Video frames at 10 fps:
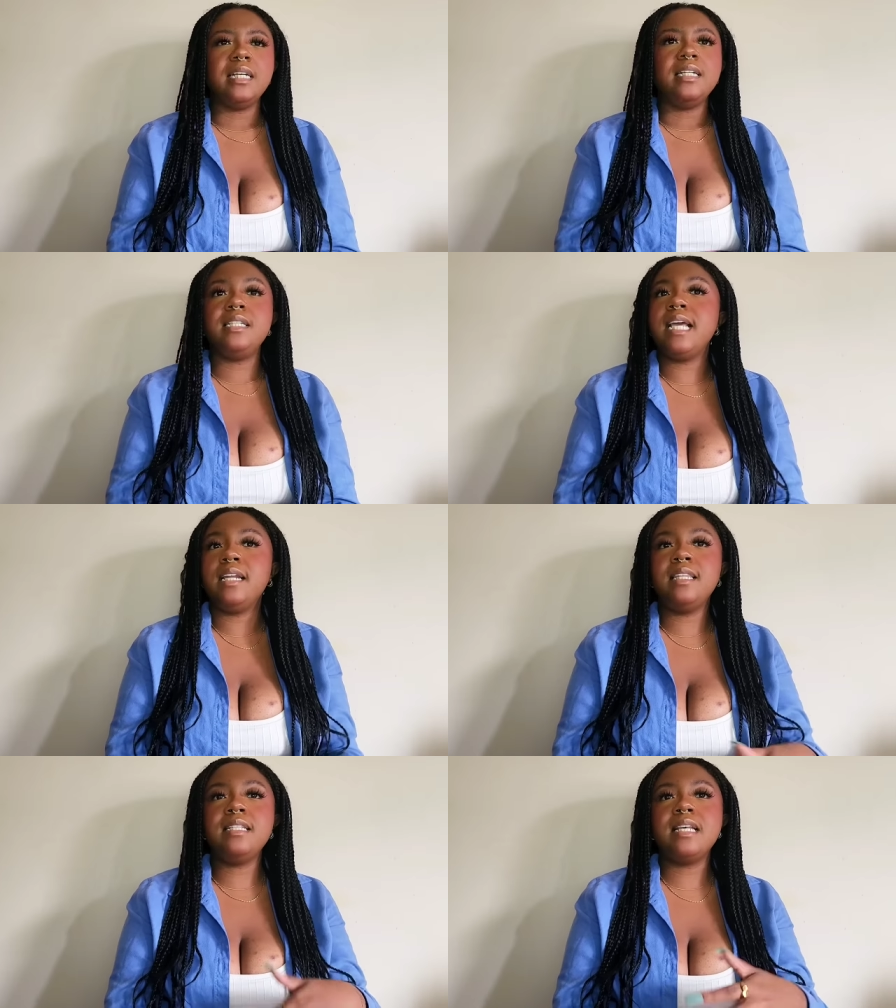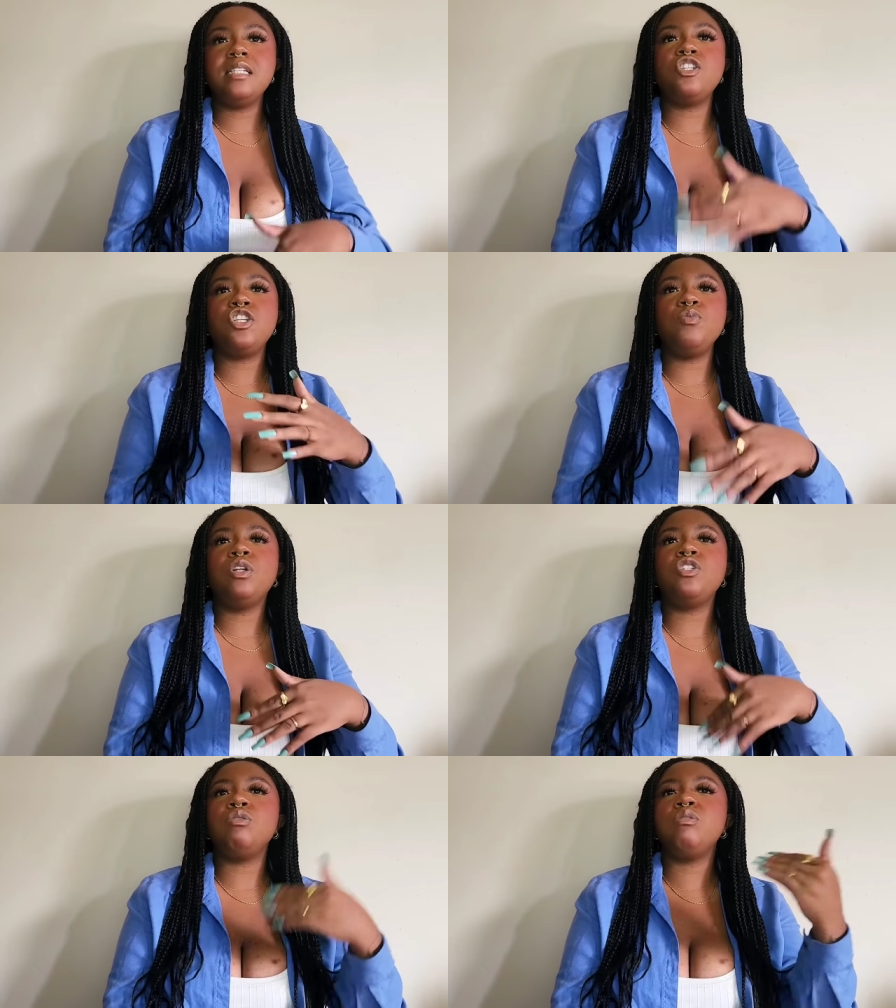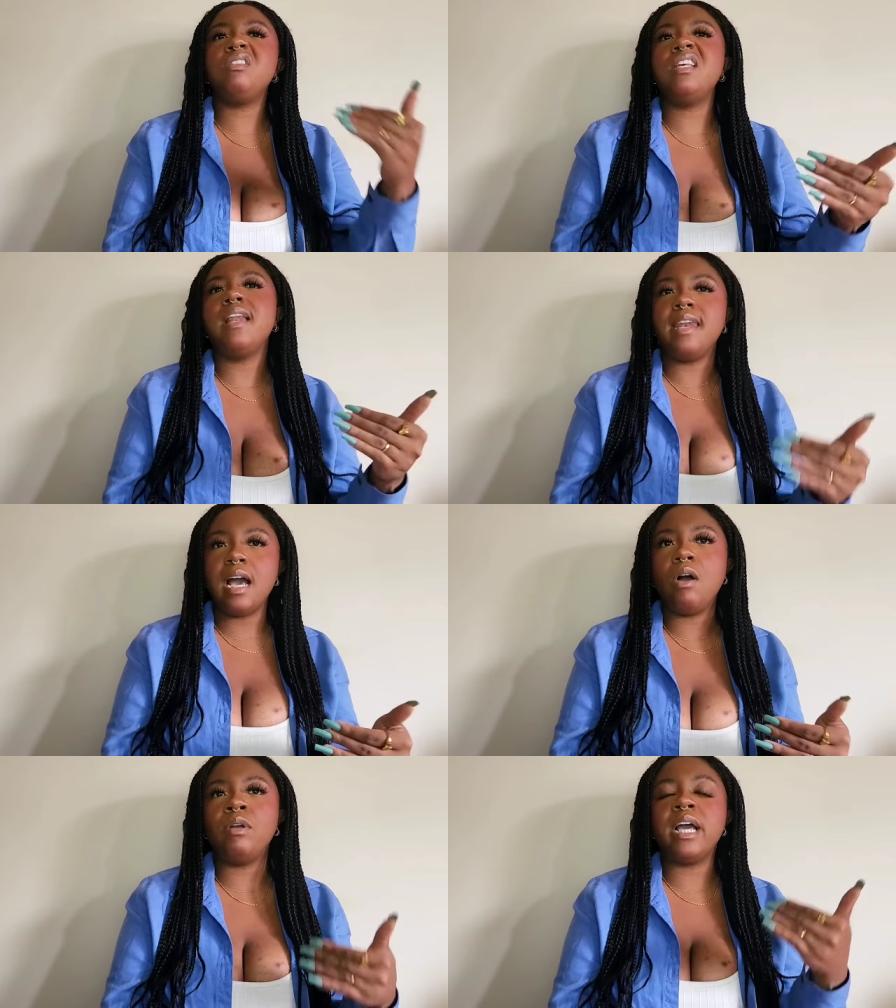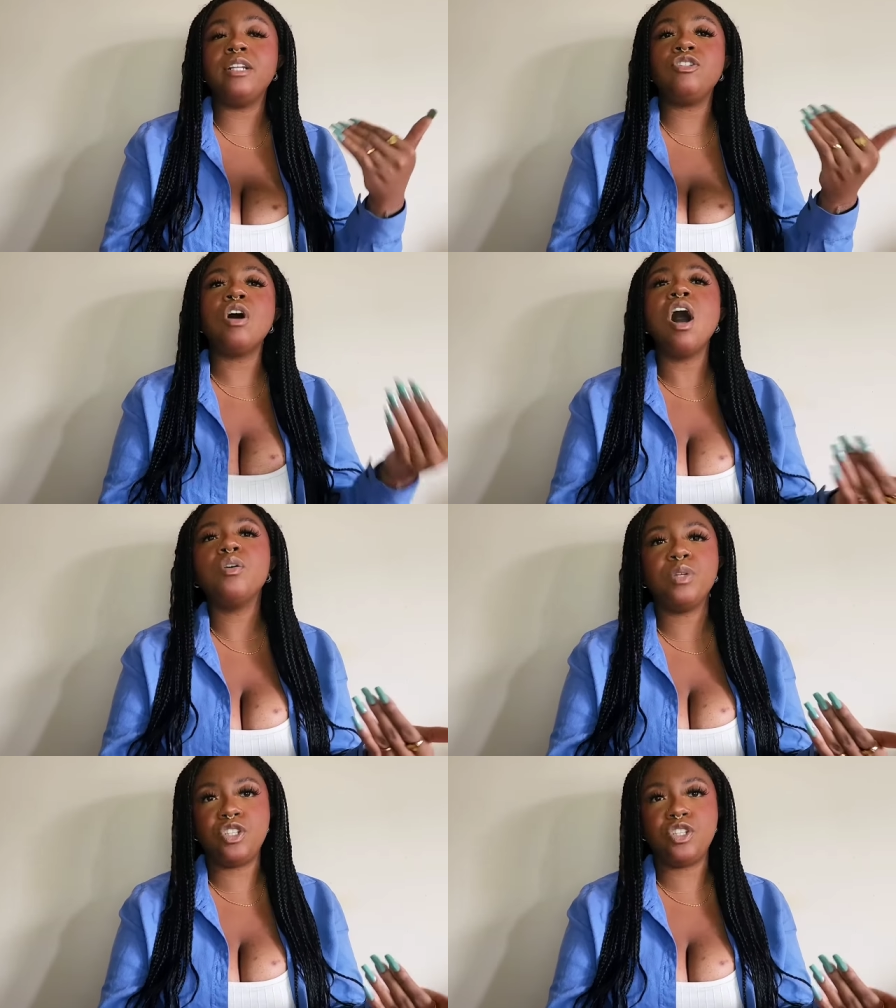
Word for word: Tiana then says that she wants to sit down and talk with